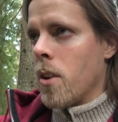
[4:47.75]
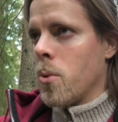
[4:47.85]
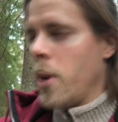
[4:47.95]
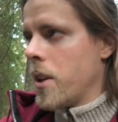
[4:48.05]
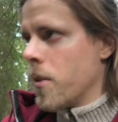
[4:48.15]

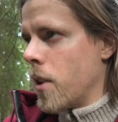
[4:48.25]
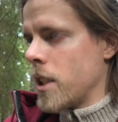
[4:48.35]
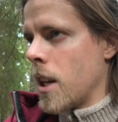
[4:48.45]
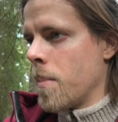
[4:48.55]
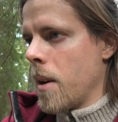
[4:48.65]
Twitter, for
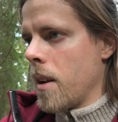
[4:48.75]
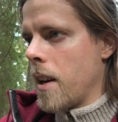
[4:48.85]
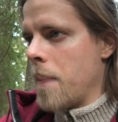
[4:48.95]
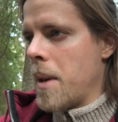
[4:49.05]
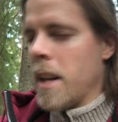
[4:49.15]
example.
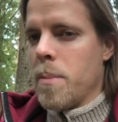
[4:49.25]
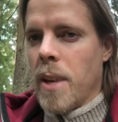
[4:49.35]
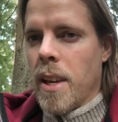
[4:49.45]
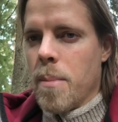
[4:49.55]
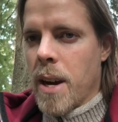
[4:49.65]
I might
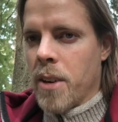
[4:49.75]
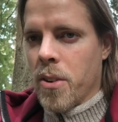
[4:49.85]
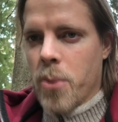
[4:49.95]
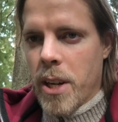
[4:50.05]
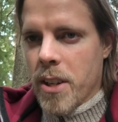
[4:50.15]
be banned
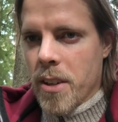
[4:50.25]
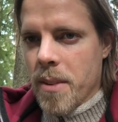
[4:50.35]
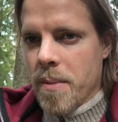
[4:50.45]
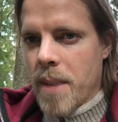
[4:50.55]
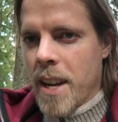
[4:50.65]
on
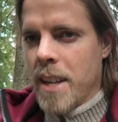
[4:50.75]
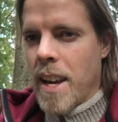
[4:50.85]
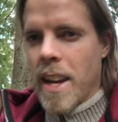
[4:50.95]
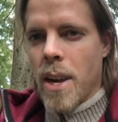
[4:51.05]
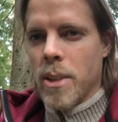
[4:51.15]
Twitter any
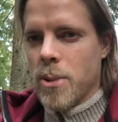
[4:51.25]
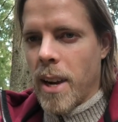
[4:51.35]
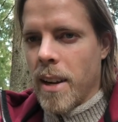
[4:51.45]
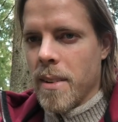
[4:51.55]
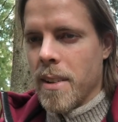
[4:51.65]
day now as
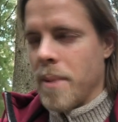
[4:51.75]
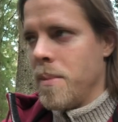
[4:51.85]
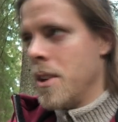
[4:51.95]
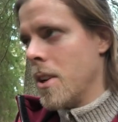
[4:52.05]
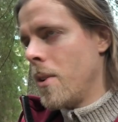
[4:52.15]
well.
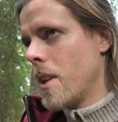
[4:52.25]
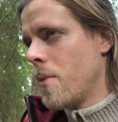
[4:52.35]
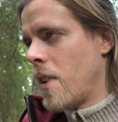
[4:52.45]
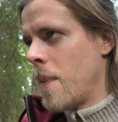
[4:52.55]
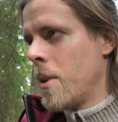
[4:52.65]
You know, you
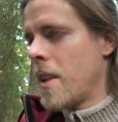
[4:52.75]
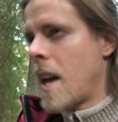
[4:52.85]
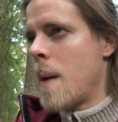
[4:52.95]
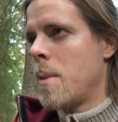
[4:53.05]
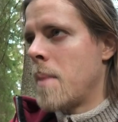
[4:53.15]
can find me on
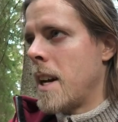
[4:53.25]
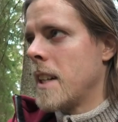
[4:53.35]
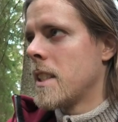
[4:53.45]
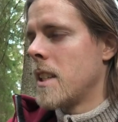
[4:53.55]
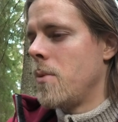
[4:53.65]
Gab and
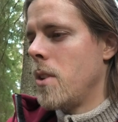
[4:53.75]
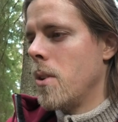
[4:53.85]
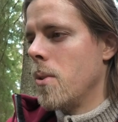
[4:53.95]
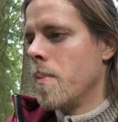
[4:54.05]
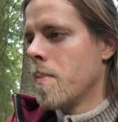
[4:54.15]
Minds if
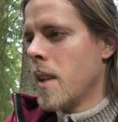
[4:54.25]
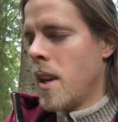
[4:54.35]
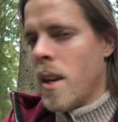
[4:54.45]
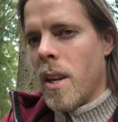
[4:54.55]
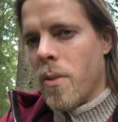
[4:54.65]
you
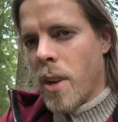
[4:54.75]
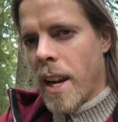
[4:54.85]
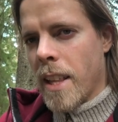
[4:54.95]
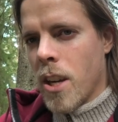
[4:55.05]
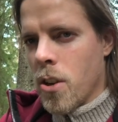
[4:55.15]

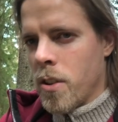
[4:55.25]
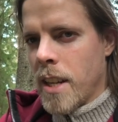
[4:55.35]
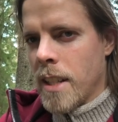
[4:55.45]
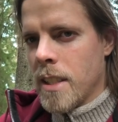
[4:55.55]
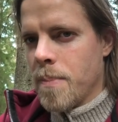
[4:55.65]
like the
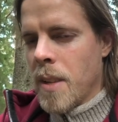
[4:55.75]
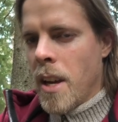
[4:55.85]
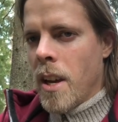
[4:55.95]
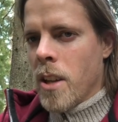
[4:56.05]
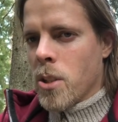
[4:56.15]
content.
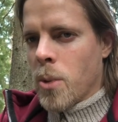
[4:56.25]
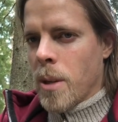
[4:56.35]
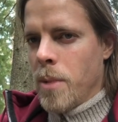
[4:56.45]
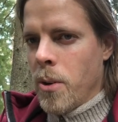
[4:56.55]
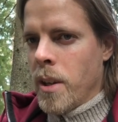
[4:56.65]
So what
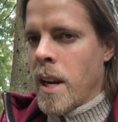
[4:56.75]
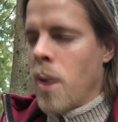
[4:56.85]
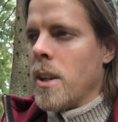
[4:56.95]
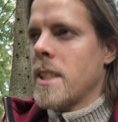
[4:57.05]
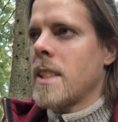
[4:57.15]
I'm doing
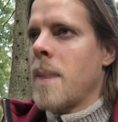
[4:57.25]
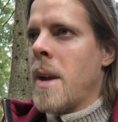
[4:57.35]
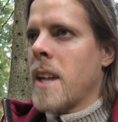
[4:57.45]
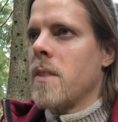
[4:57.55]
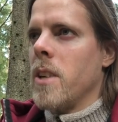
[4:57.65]
now is I'm
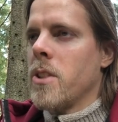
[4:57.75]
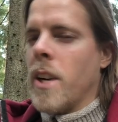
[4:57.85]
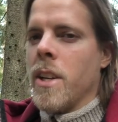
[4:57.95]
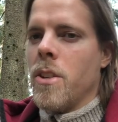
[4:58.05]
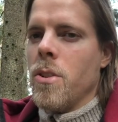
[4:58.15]
actively
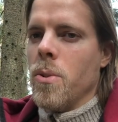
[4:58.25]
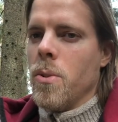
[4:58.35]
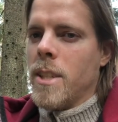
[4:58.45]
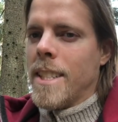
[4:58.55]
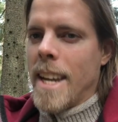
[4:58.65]
trying
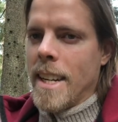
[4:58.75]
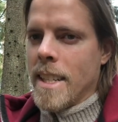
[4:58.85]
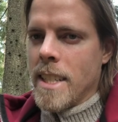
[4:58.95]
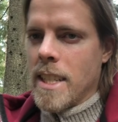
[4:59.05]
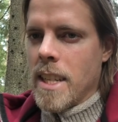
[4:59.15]
to
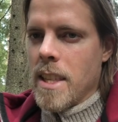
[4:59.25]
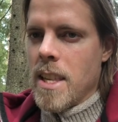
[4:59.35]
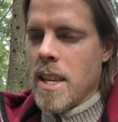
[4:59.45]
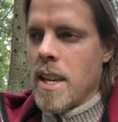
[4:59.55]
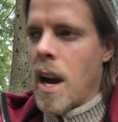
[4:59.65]
change
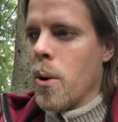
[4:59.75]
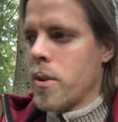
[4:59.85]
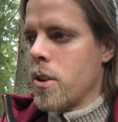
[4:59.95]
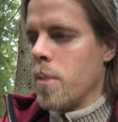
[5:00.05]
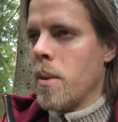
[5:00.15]
the
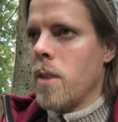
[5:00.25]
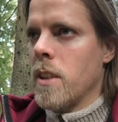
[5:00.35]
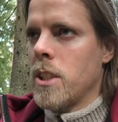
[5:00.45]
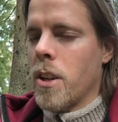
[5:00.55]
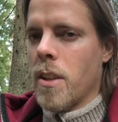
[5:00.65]
outcome of
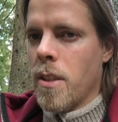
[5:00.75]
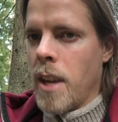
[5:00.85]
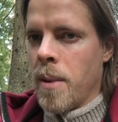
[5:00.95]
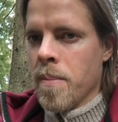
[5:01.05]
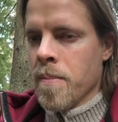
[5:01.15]
a certain
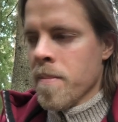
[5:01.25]
thing.